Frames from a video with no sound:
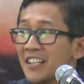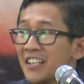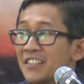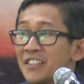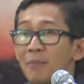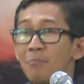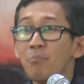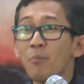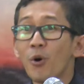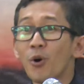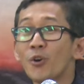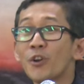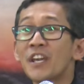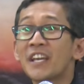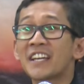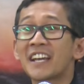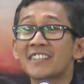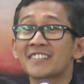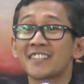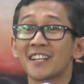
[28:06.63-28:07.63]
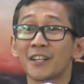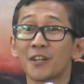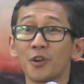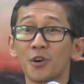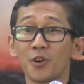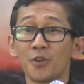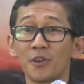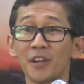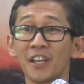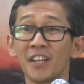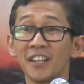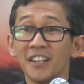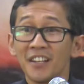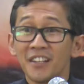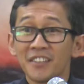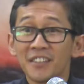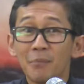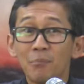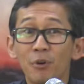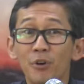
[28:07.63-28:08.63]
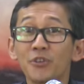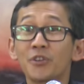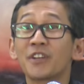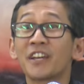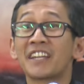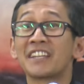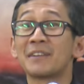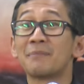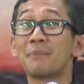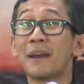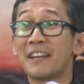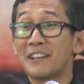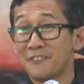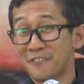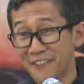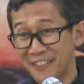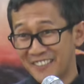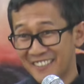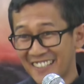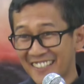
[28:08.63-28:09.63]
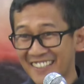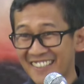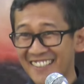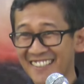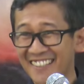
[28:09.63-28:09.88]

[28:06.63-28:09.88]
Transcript: The more He gets the glory, the more you get the benefit.